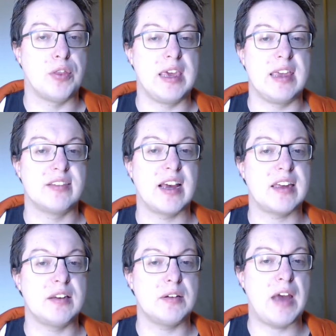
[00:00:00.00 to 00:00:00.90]
the
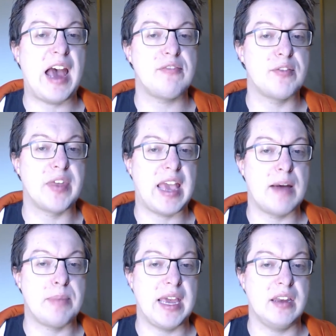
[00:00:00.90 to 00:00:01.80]
second half of the
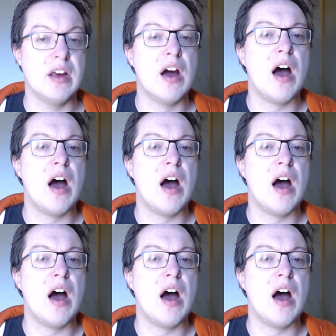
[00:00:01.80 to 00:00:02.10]
campaign